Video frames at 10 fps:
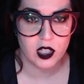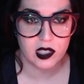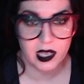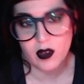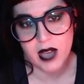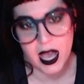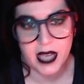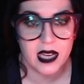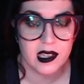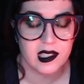like, okay, I
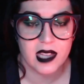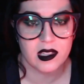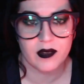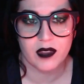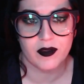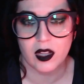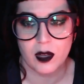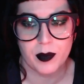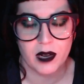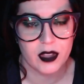get a sense of the
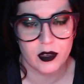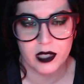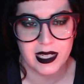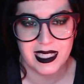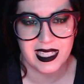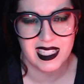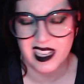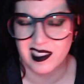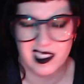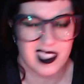film, and if there's any
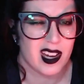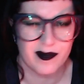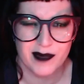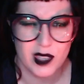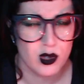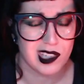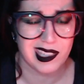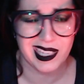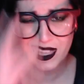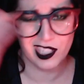details in there,
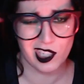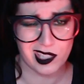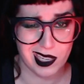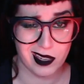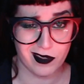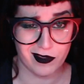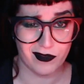usually they just kind of